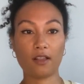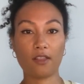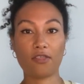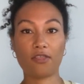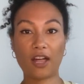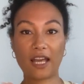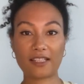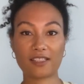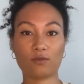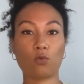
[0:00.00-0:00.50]

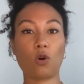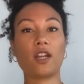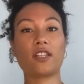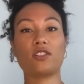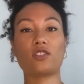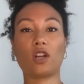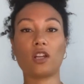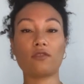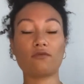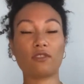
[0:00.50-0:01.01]
that's why you
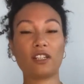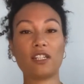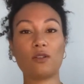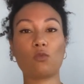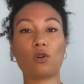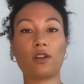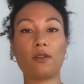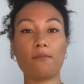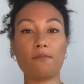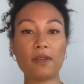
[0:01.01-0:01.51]
don't really
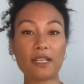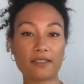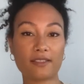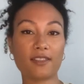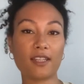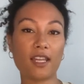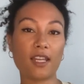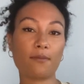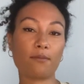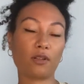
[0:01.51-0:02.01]
want to miss it,